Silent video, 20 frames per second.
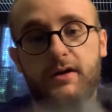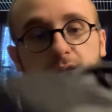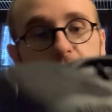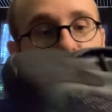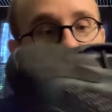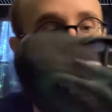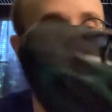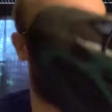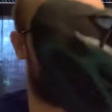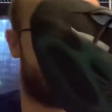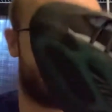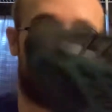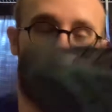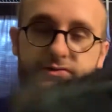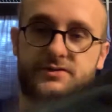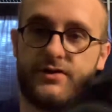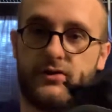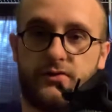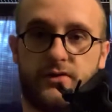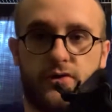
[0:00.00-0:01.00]
just because they're
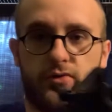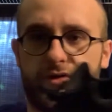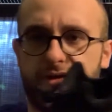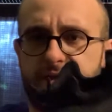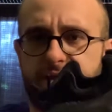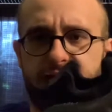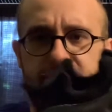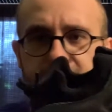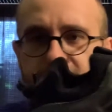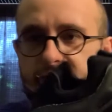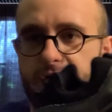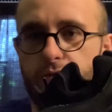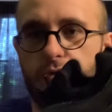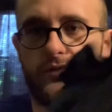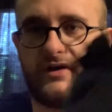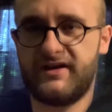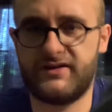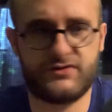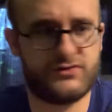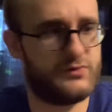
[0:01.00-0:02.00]
so low key. They won't
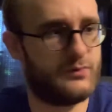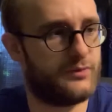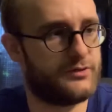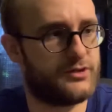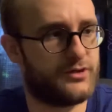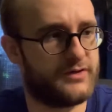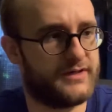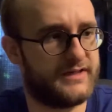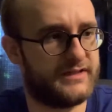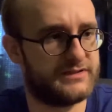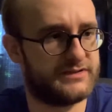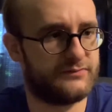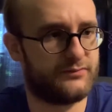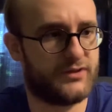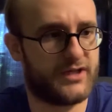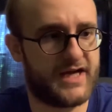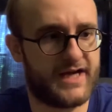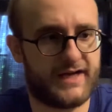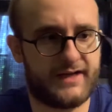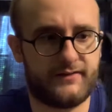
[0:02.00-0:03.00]
get super dirty because they're
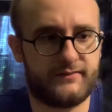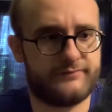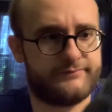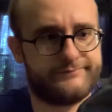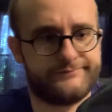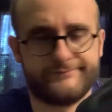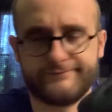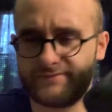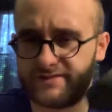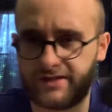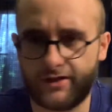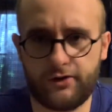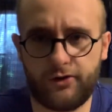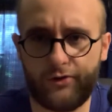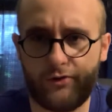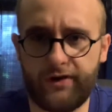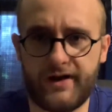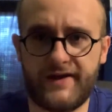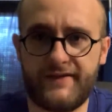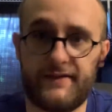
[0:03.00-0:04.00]
black.
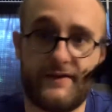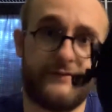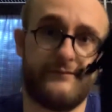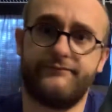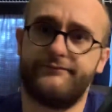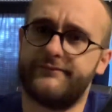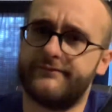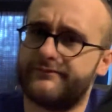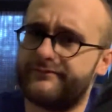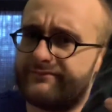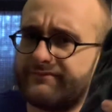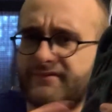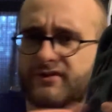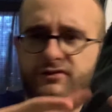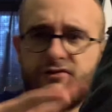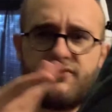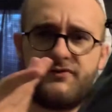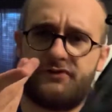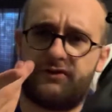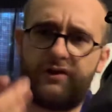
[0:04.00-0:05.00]
So, and
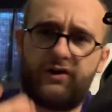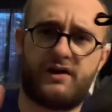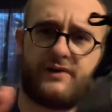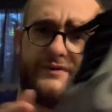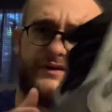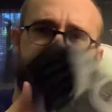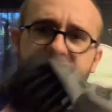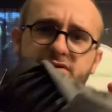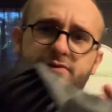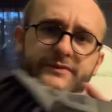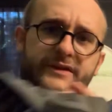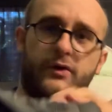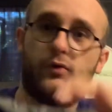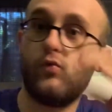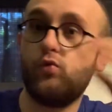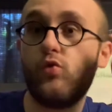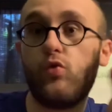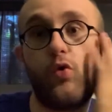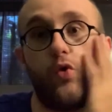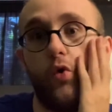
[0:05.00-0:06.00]
glow in the dark. I mean, kids will be like,
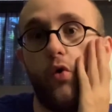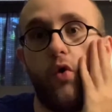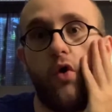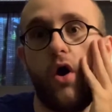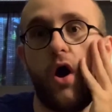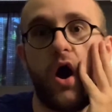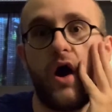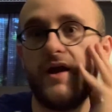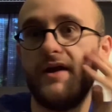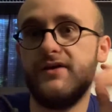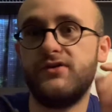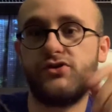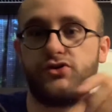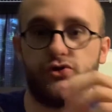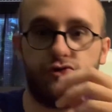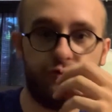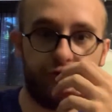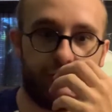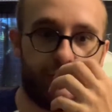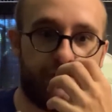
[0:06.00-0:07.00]
what? His
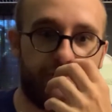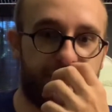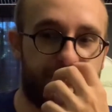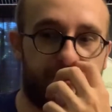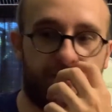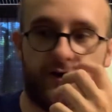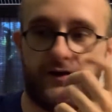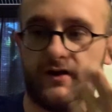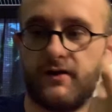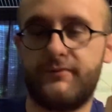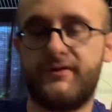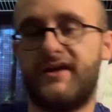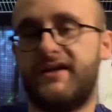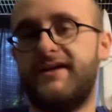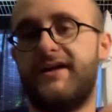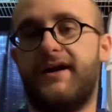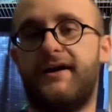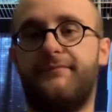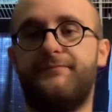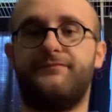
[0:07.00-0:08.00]
shoes glow in the dark? I'll be like,
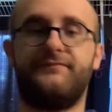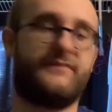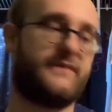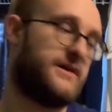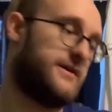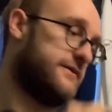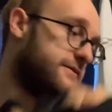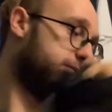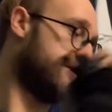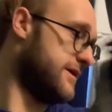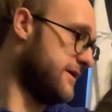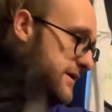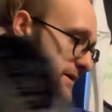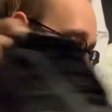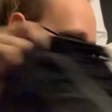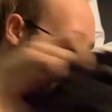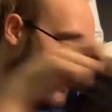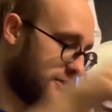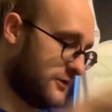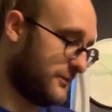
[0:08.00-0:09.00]
yeah, kid,
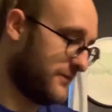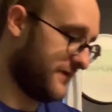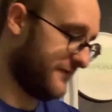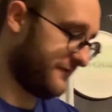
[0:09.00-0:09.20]
go pay